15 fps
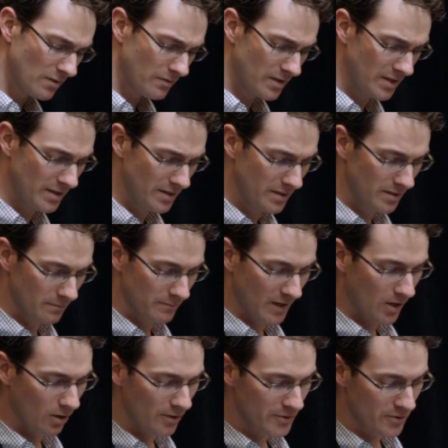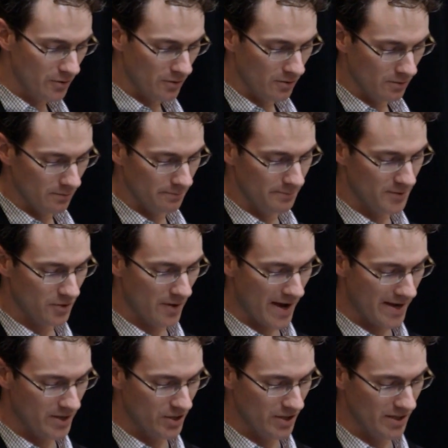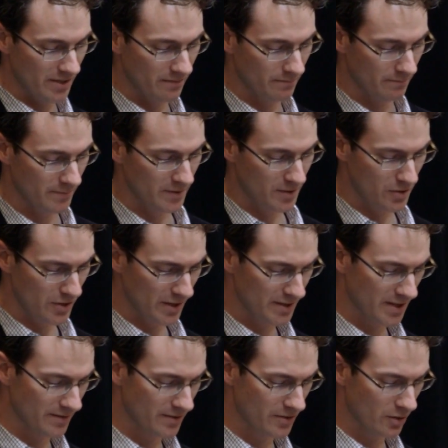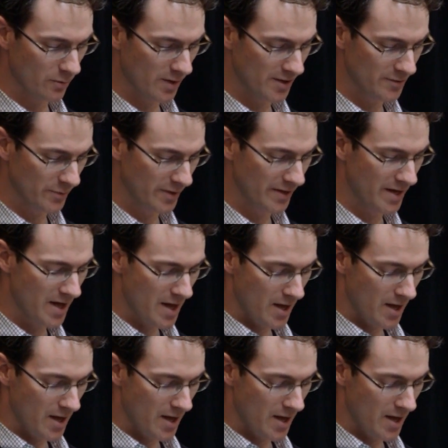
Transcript: the cultural strategy, to the extent that there was one,